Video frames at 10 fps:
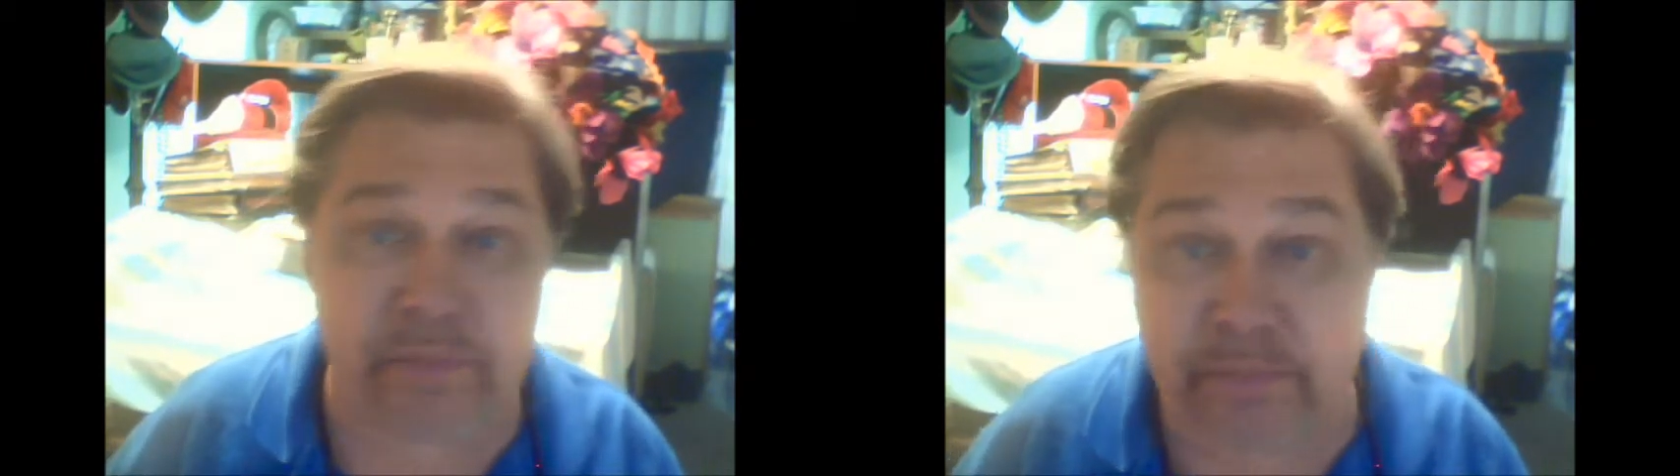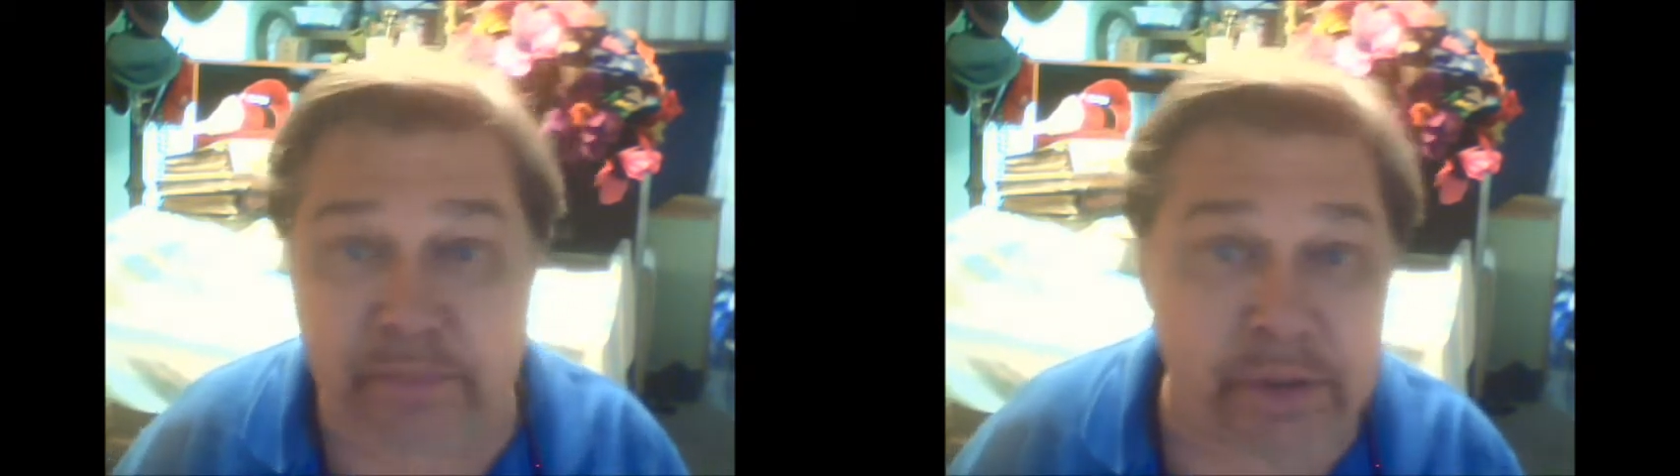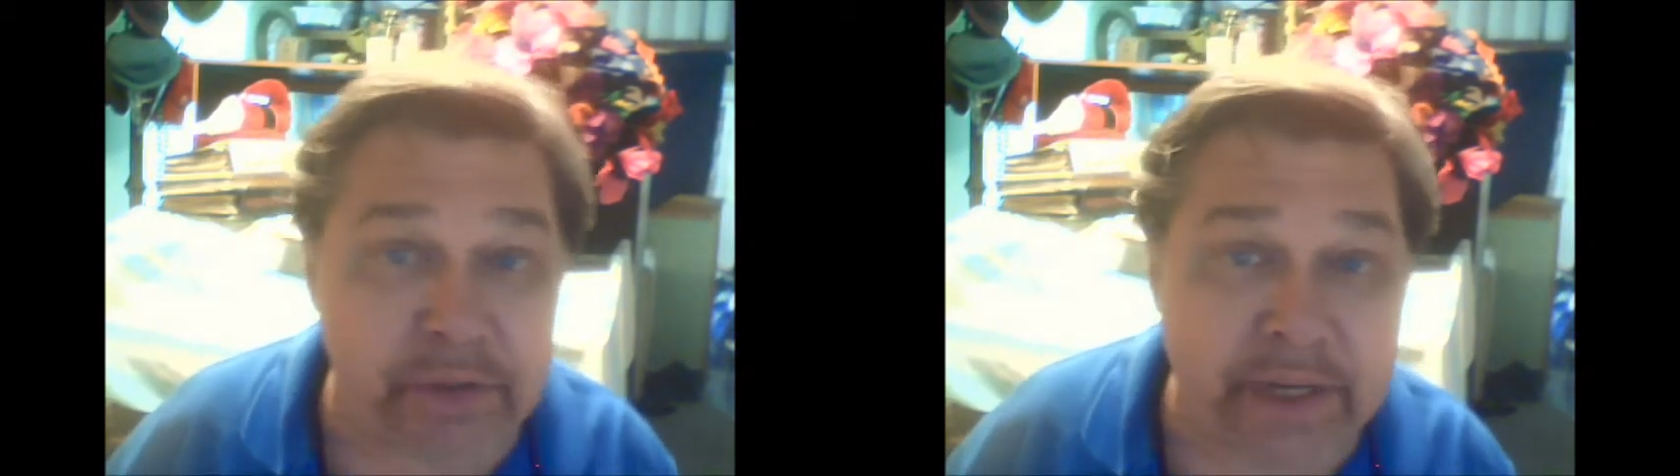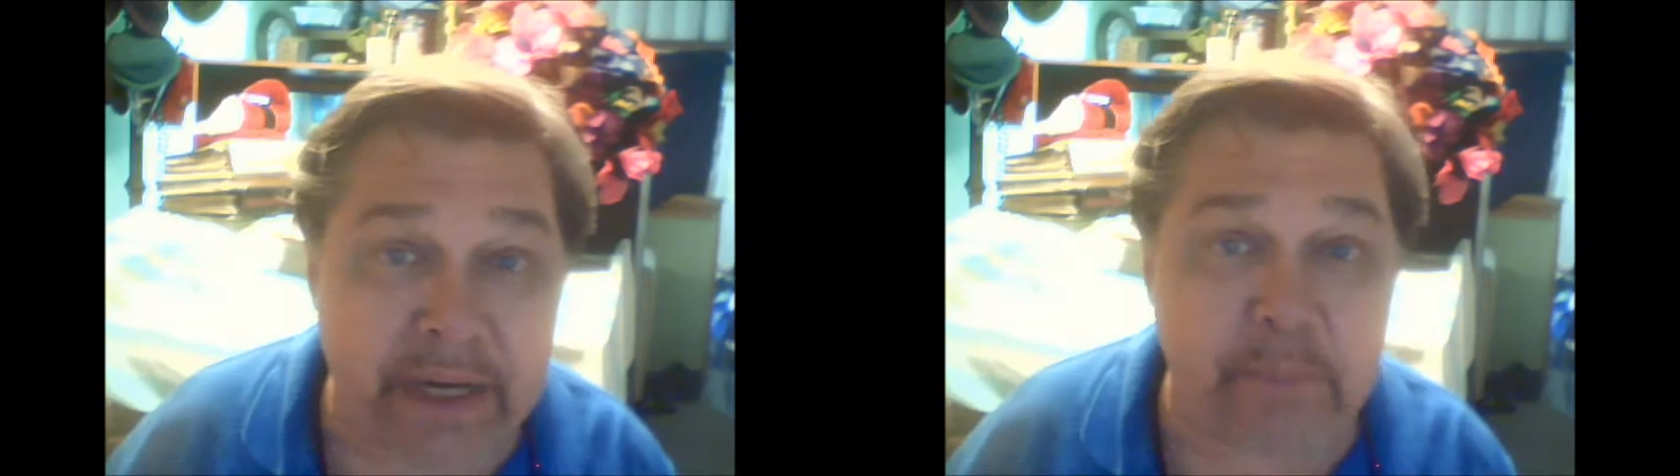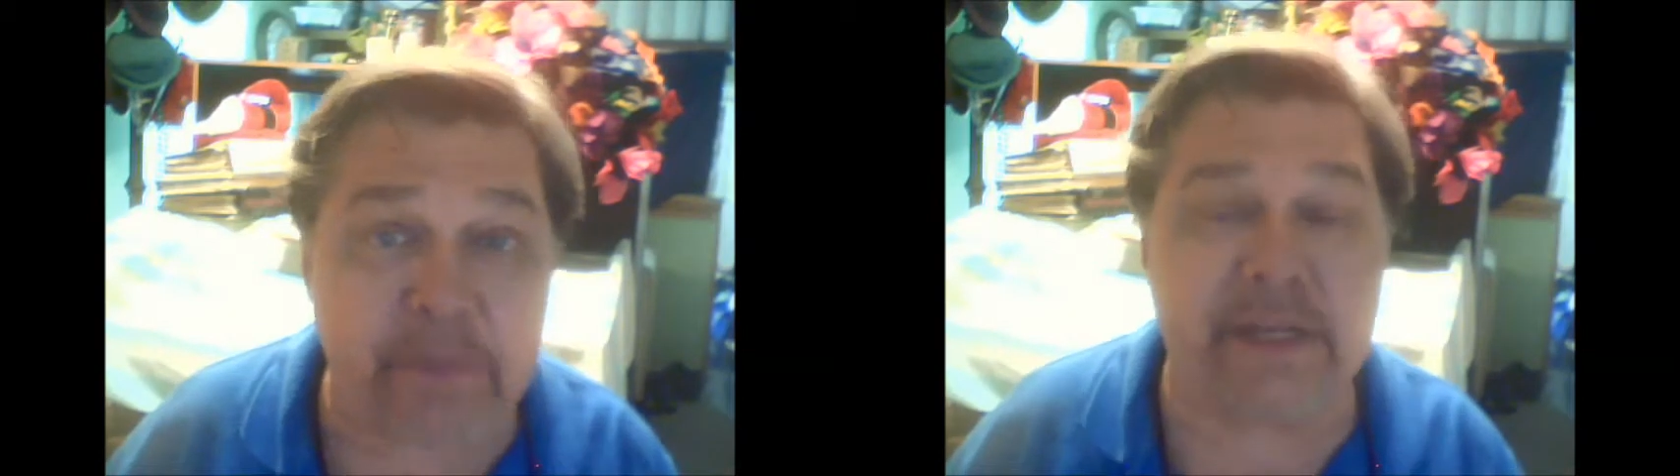routine
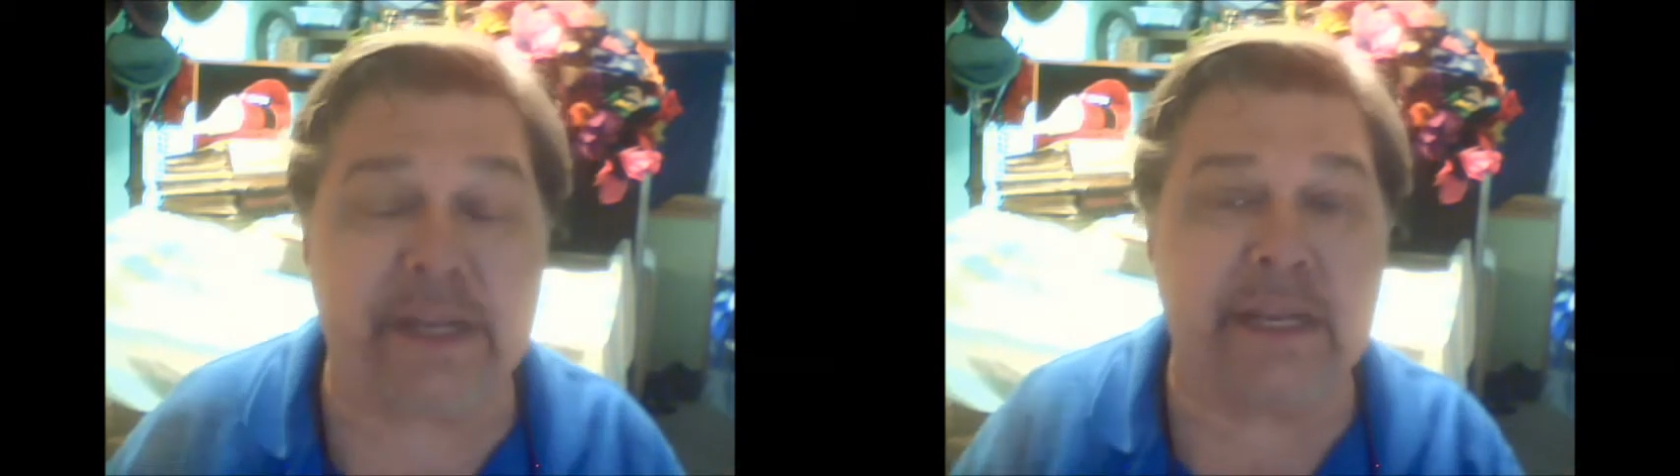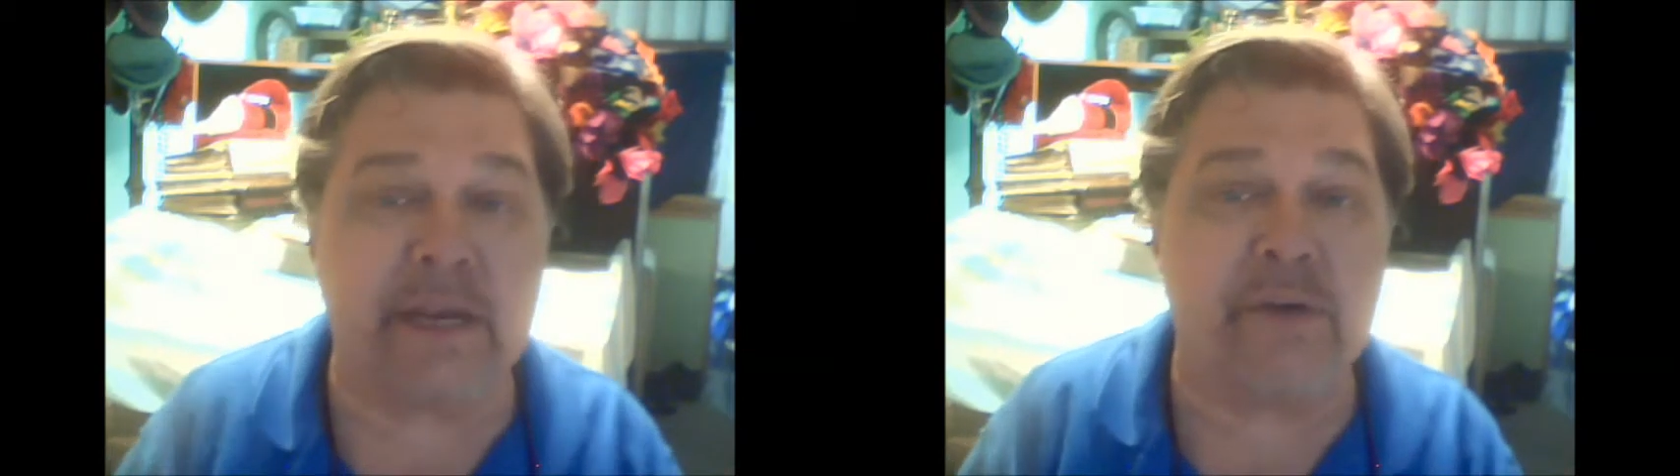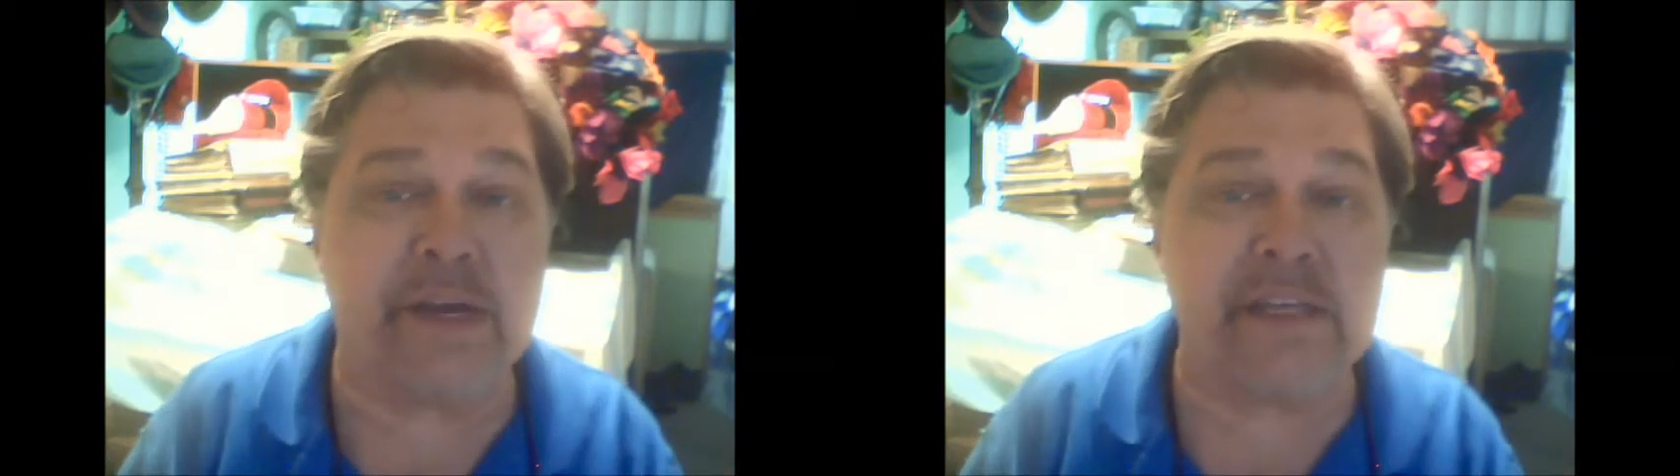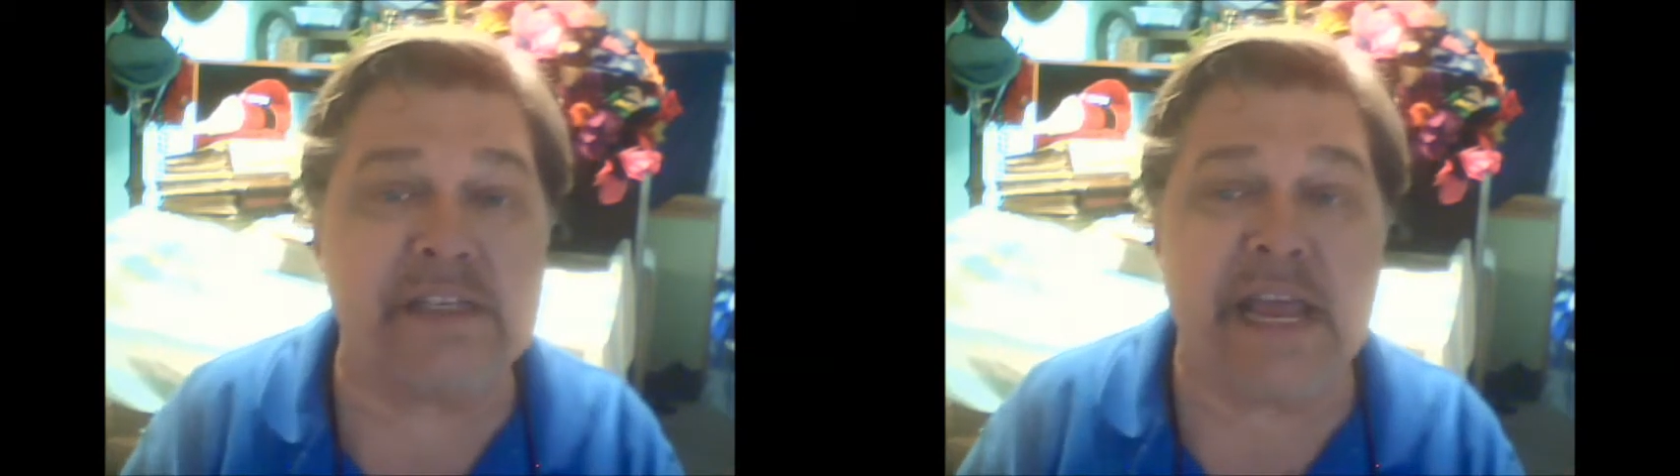with linking rings,